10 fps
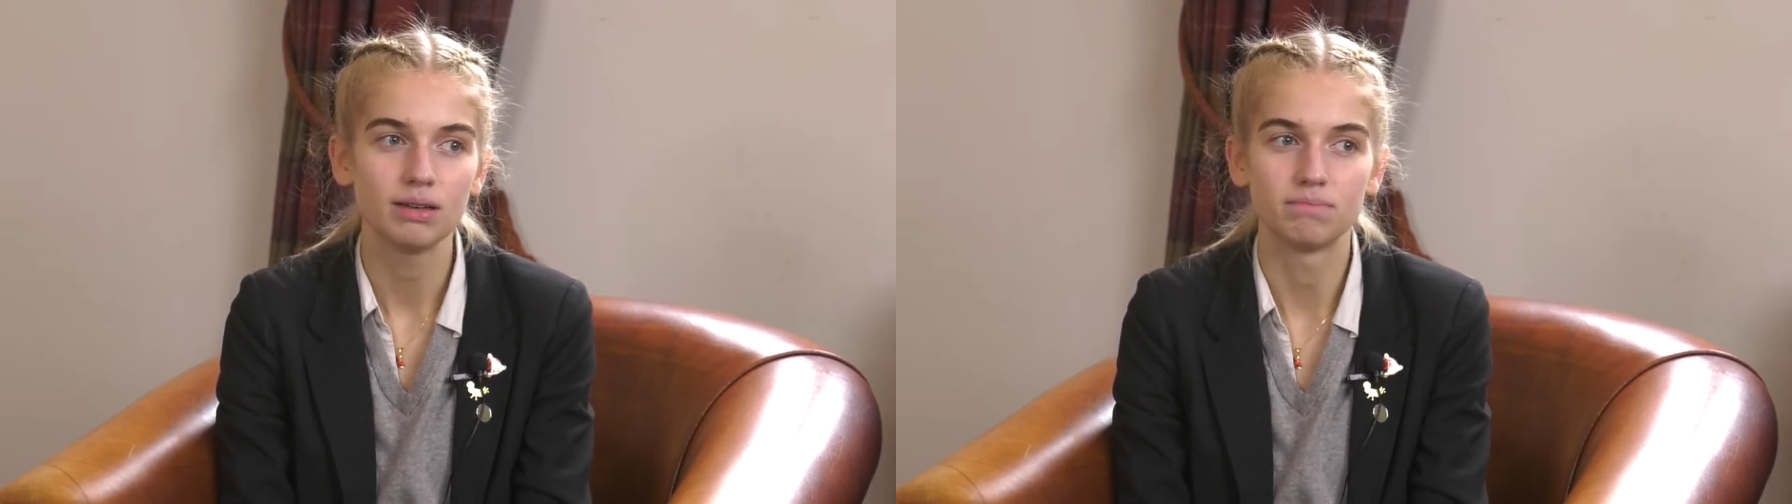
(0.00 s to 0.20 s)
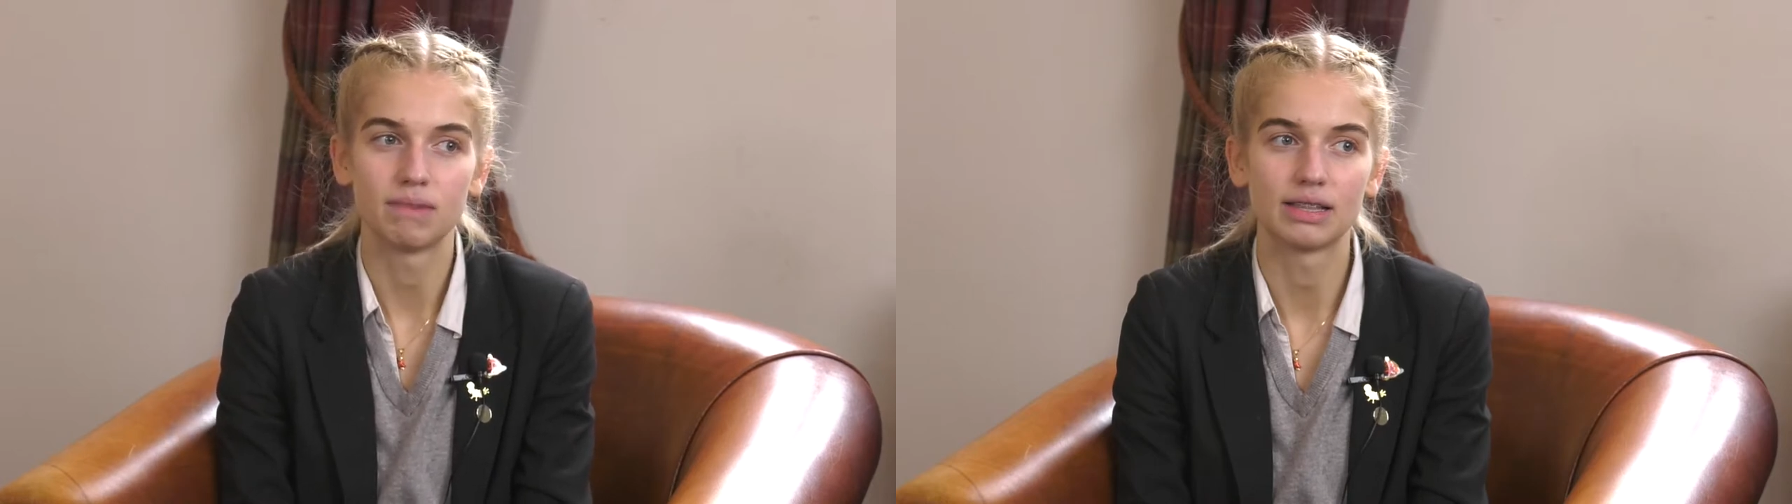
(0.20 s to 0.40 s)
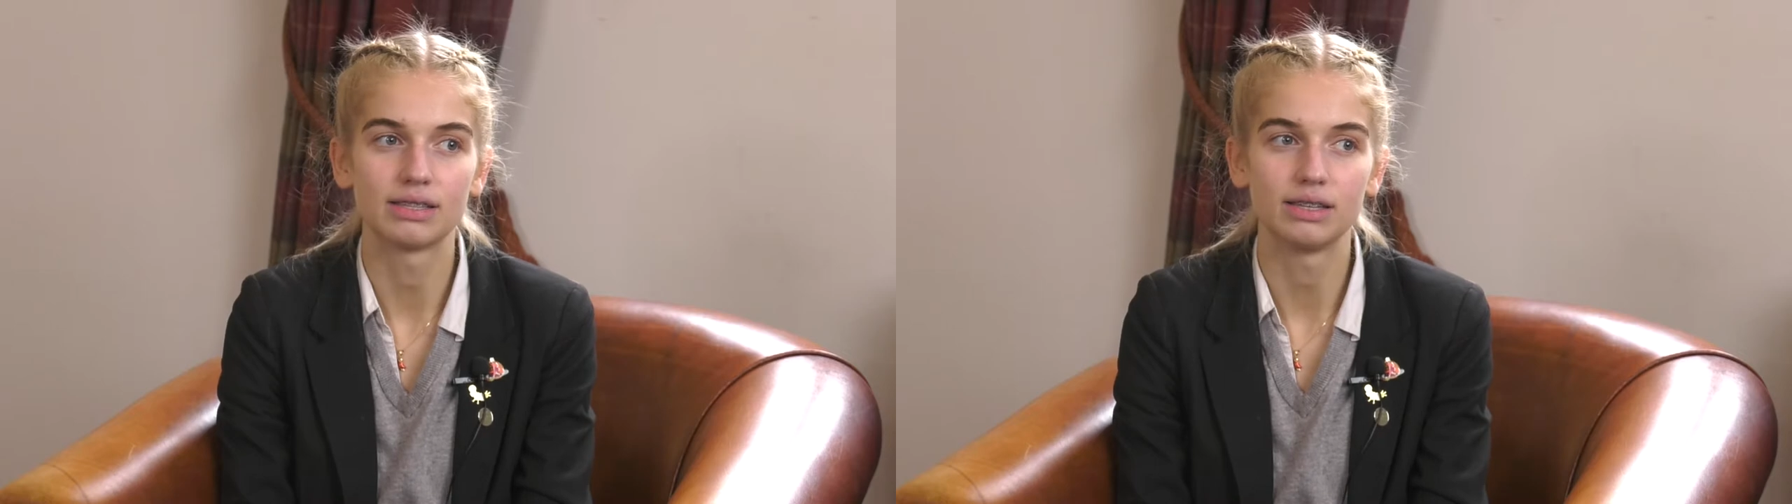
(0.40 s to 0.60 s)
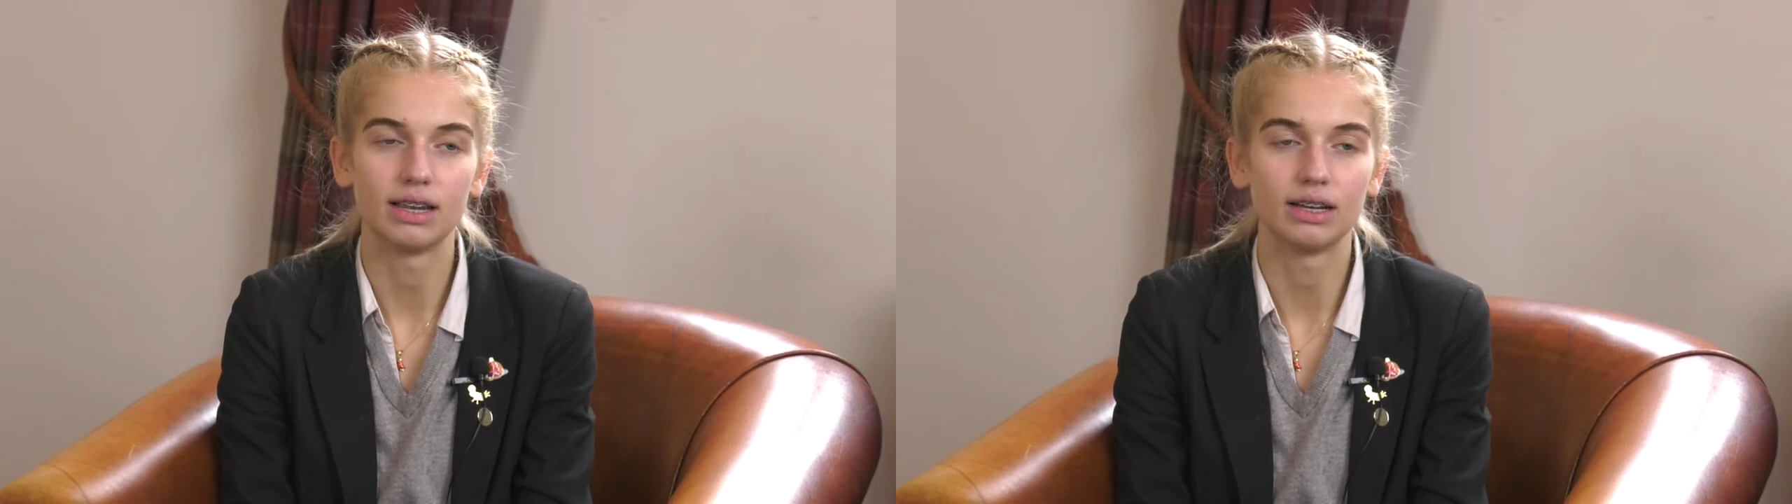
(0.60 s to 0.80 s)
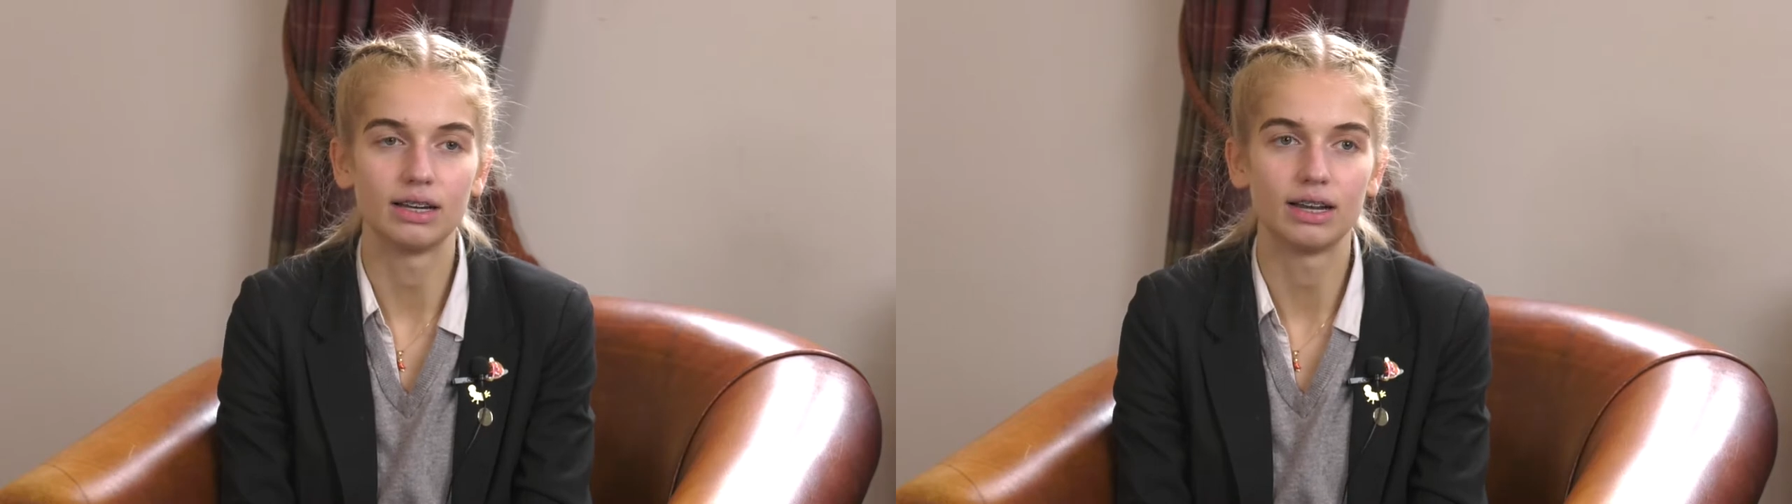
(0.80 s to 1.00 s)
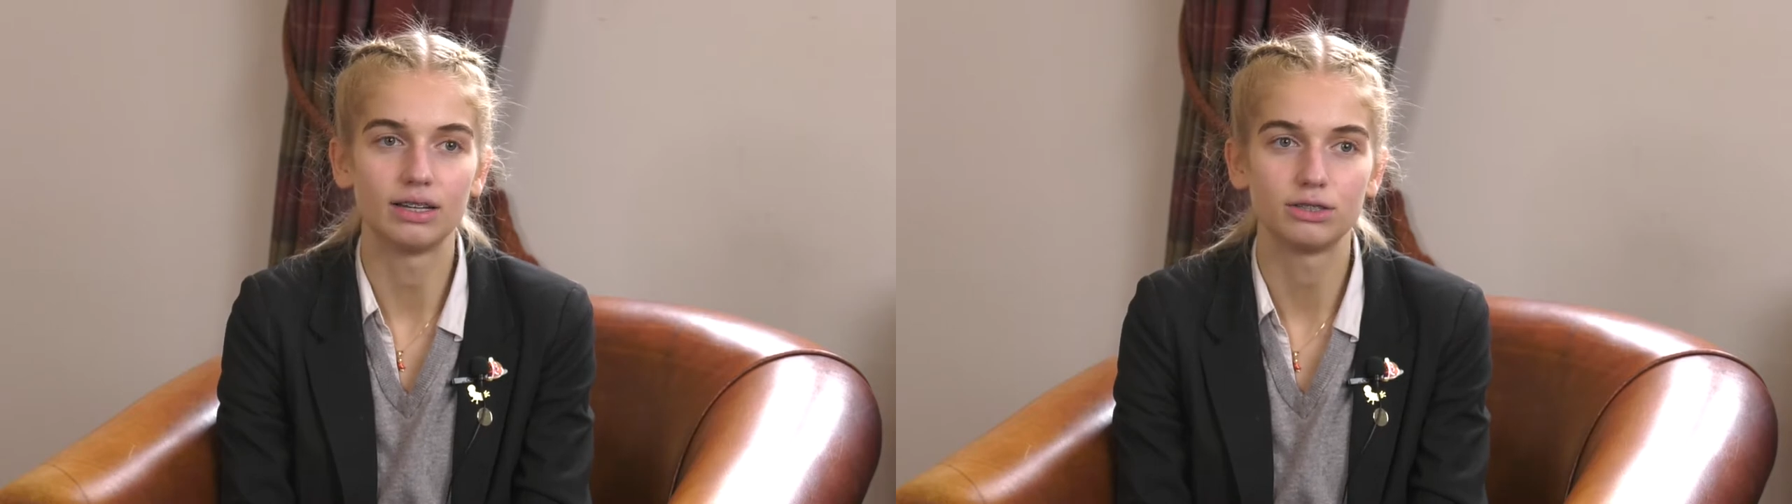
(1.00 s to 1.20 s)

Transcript: maths and English,